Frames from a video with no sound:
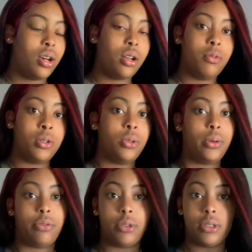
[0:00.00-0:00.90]
I didn't want to do
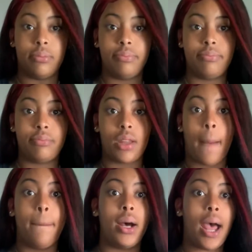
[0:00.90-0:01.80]
it for real.
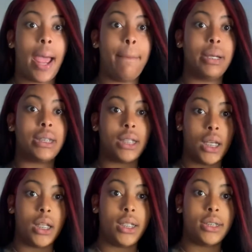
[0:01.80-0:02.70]
But I
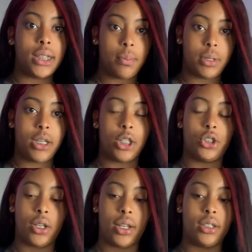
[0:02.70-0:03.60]
mistakenly skipped it
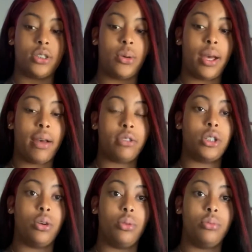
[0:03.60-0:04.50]
yesterday, so I have to go.